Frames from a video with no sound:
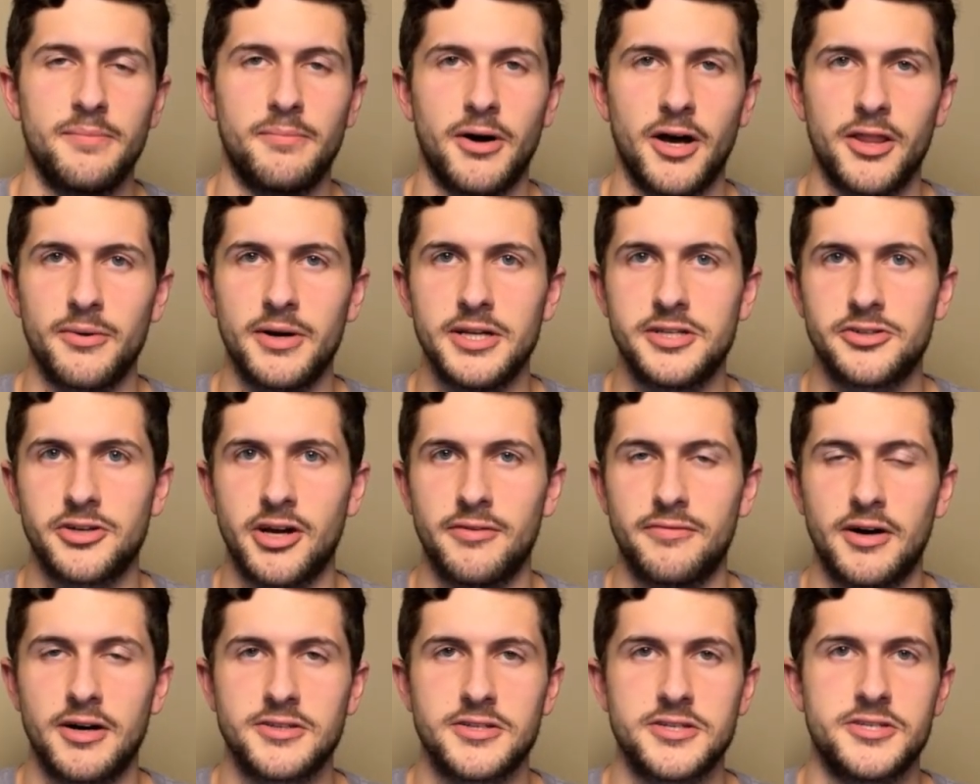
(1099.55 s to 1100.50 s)
By the way,
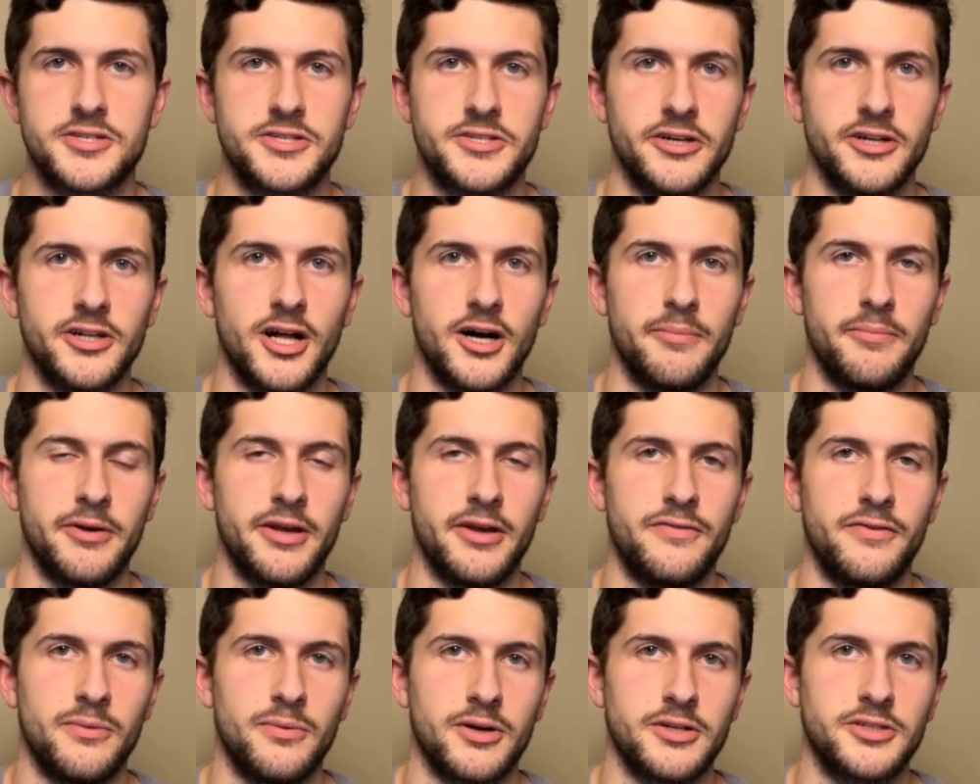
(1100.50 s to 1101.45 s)
TradeFox is still up
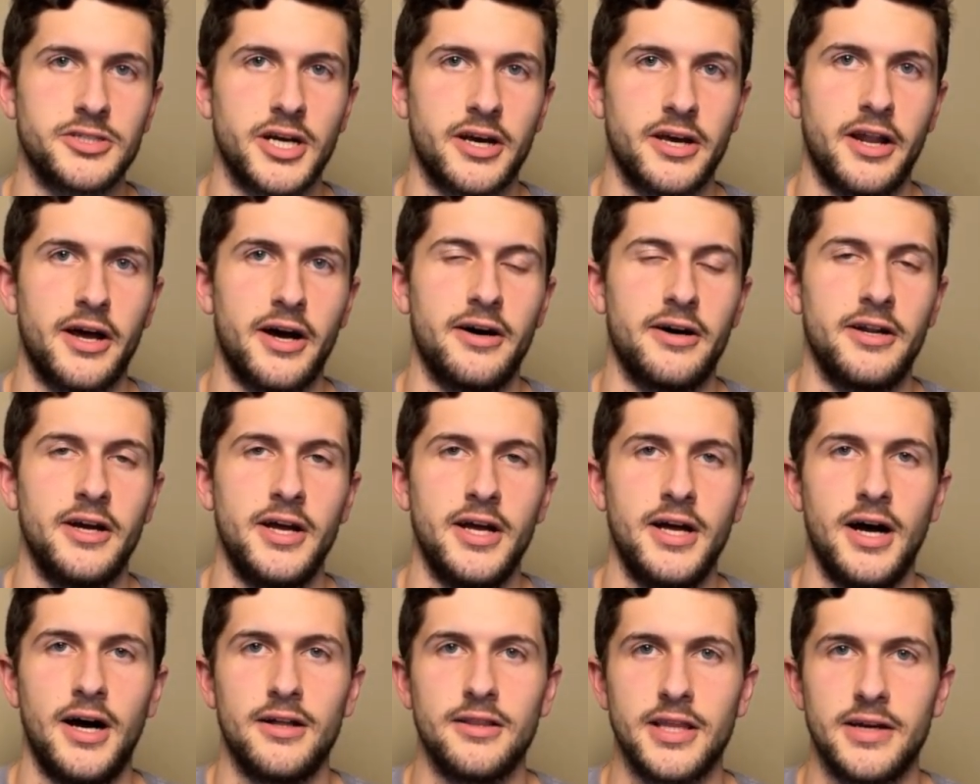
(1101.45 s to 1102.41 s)
if you want to check it out.
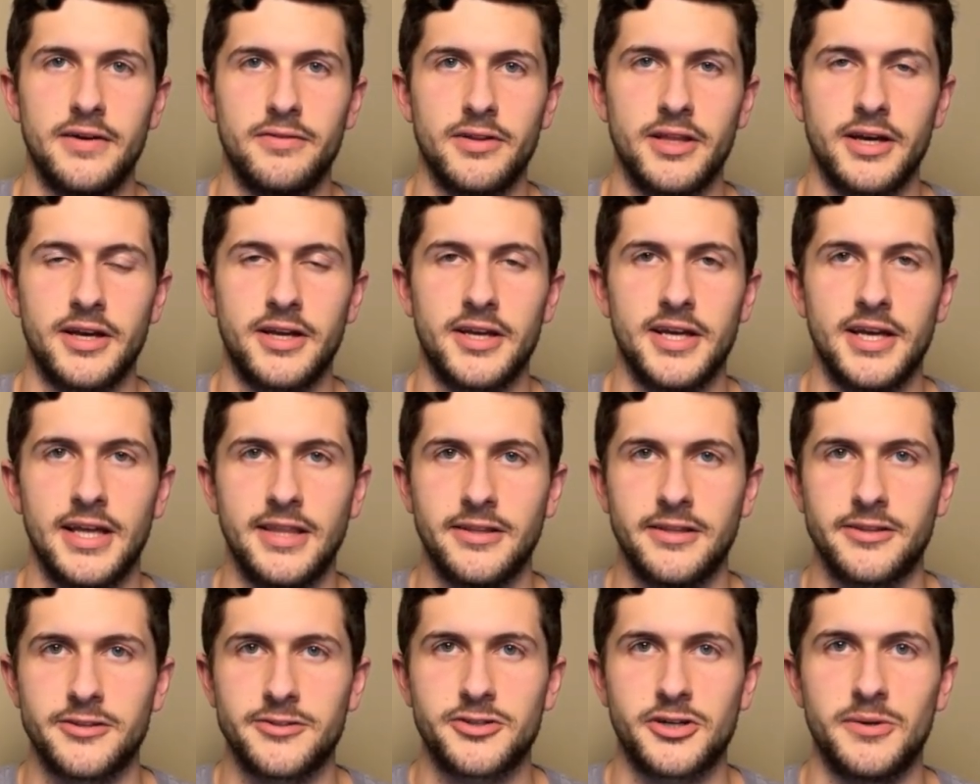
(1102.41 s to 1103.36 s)
I'll leave a link in
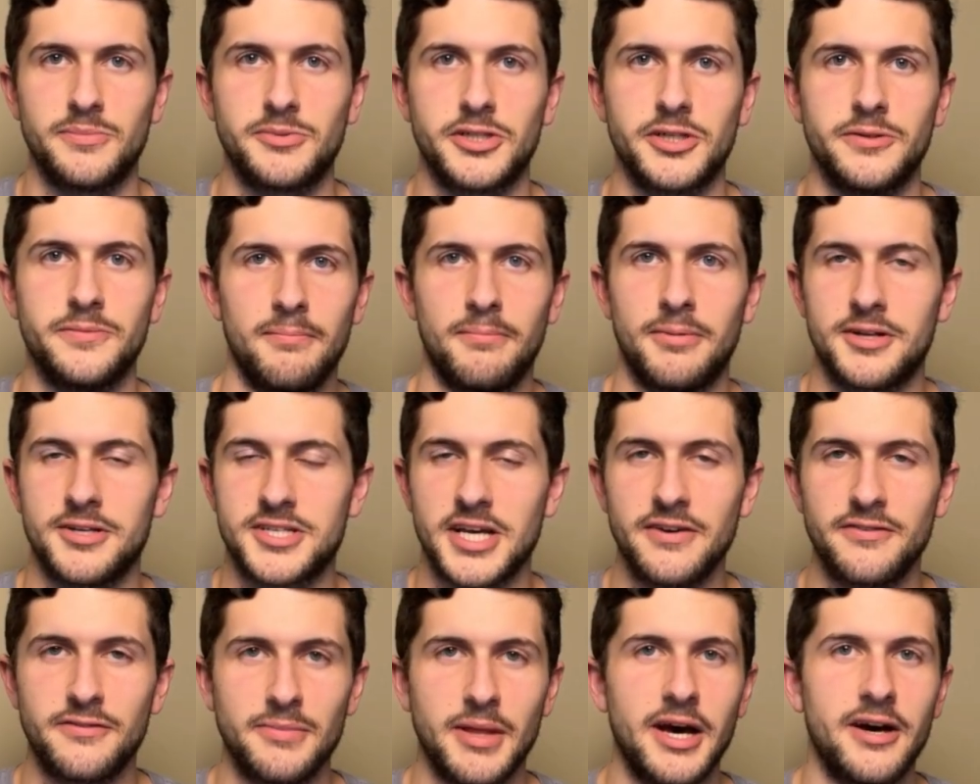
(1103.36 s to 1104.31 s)
the description. But
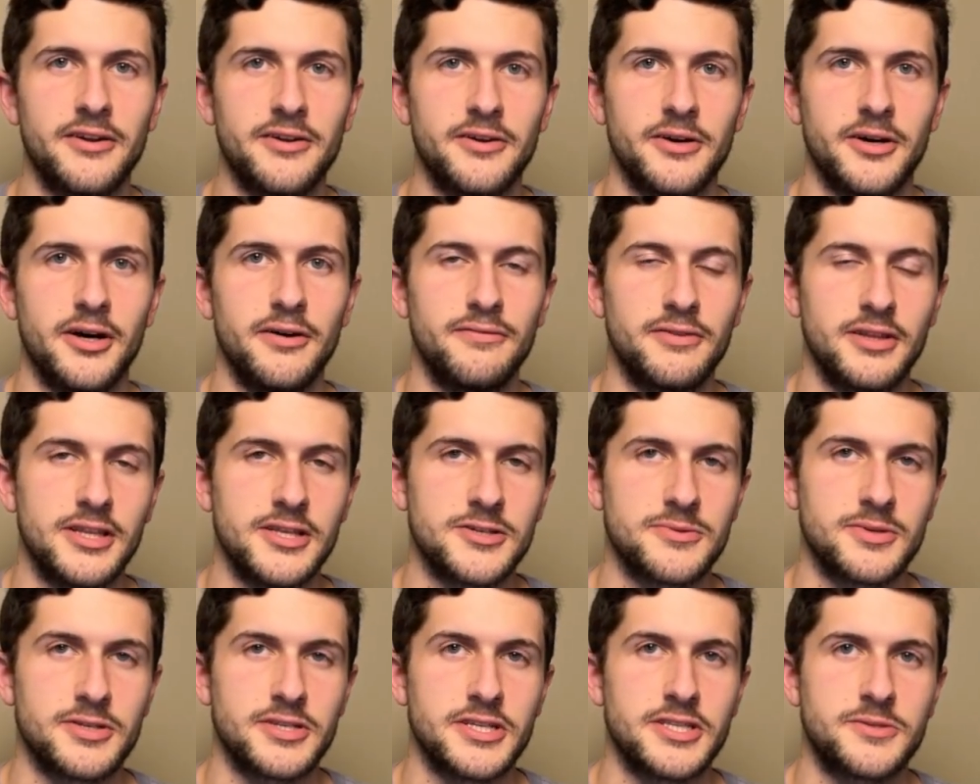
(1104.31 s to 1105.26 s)
aside from that, hopefully
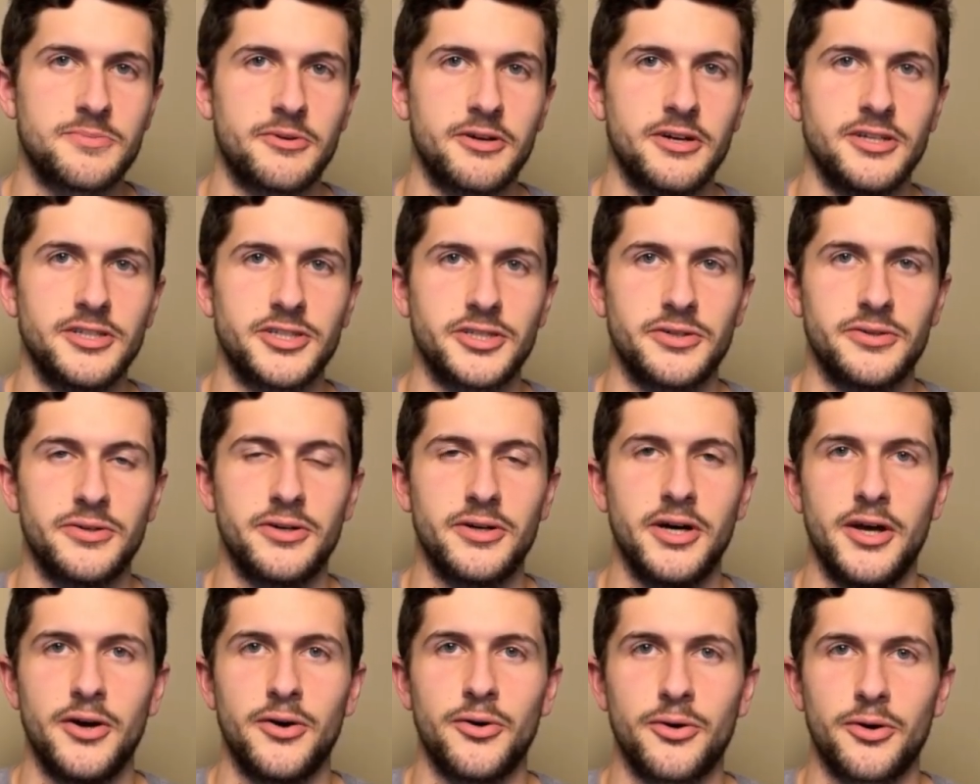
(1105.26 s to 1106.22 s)
this was
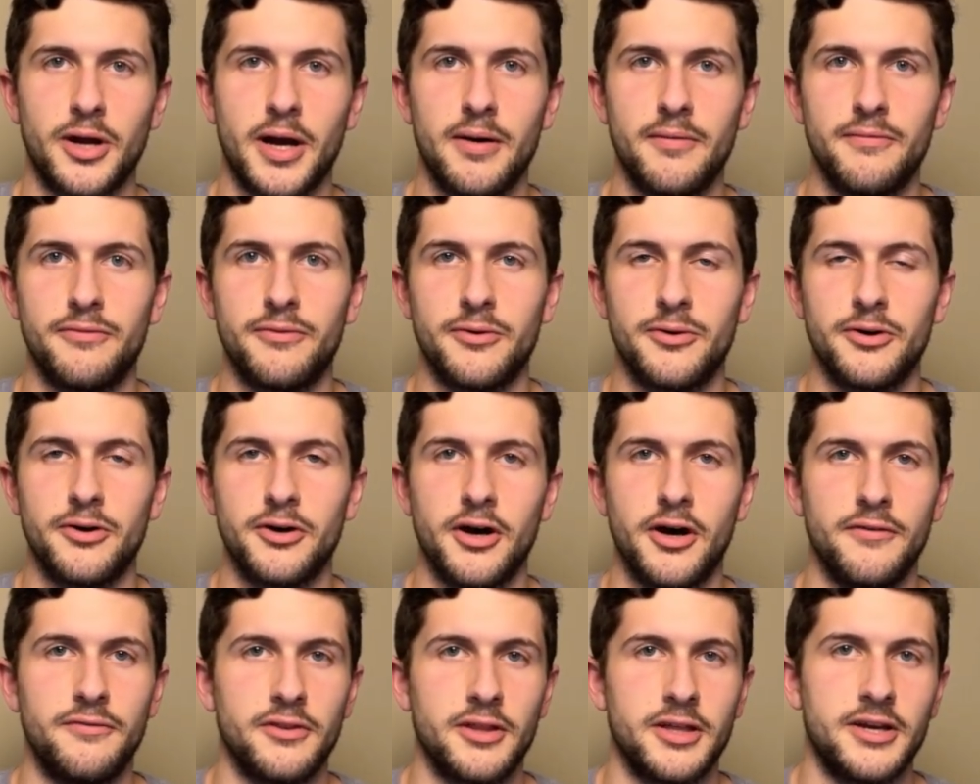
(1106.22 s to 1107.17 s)
inspirational or helpful.
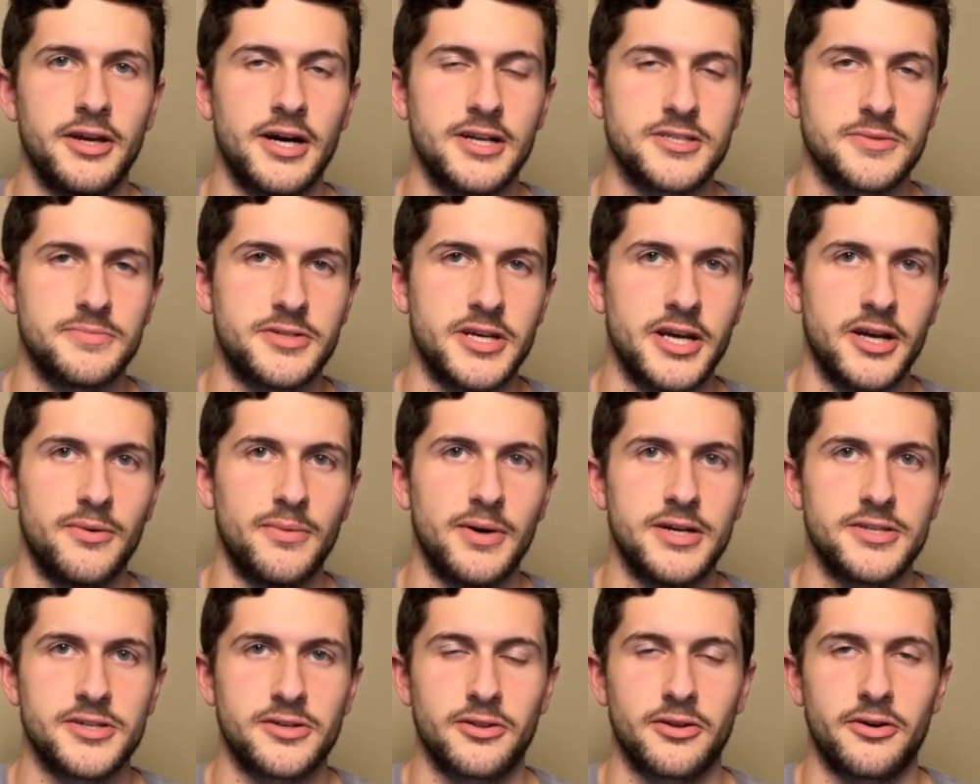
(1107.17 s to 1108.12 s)
Hopefully you got some
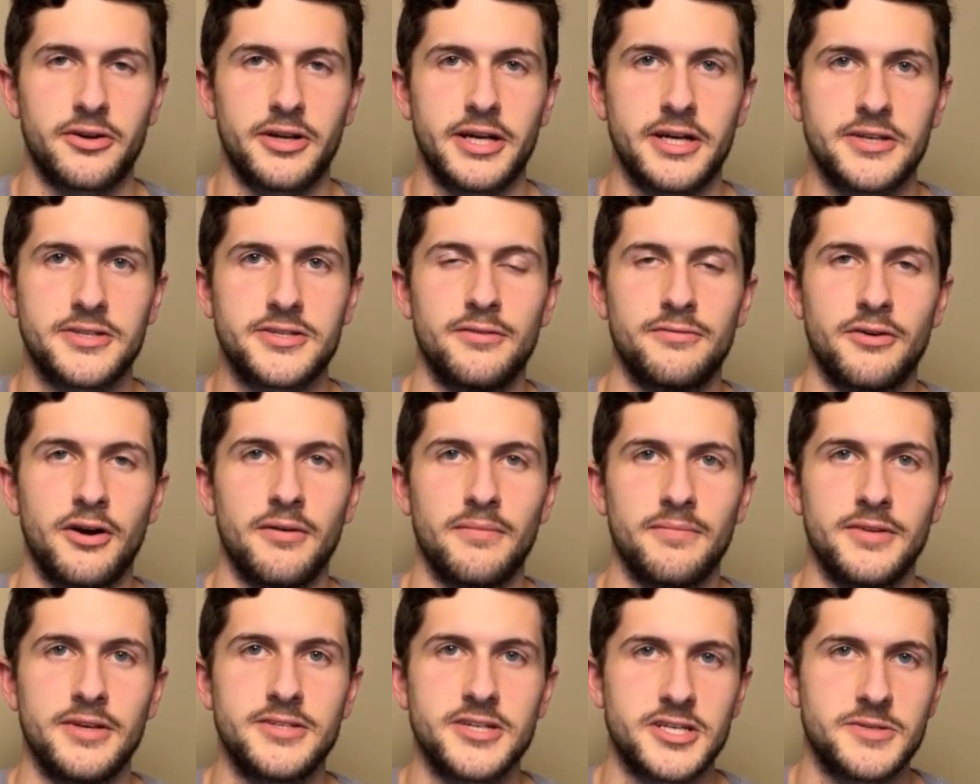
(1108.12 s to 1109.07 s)
takeaways or learnings
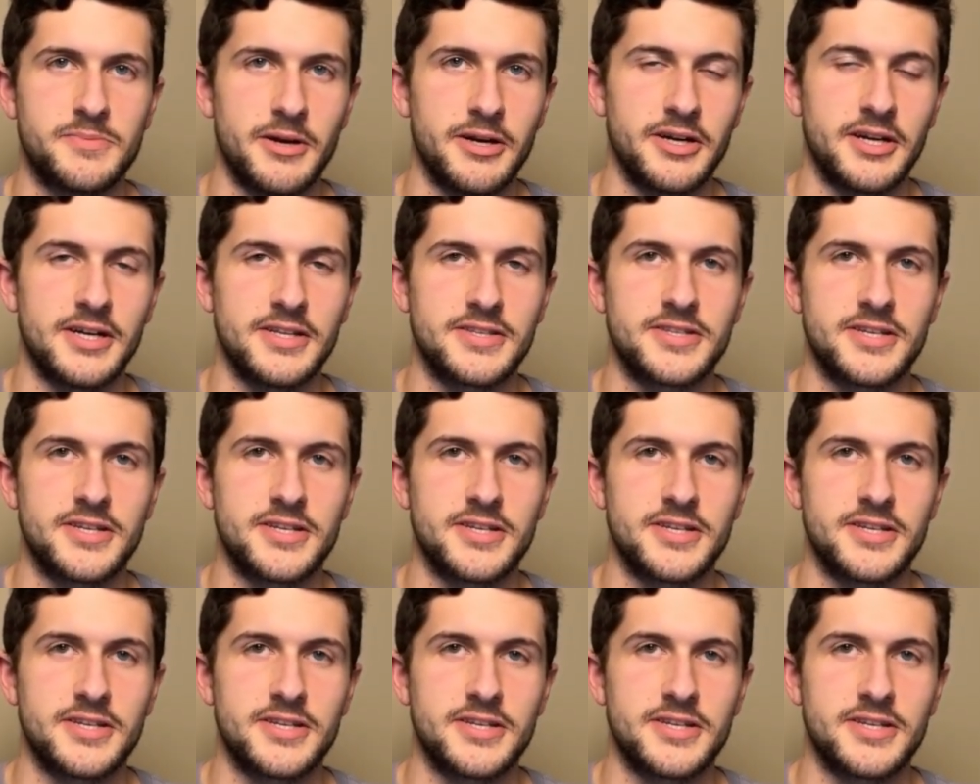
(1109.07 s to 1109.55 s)
from this experience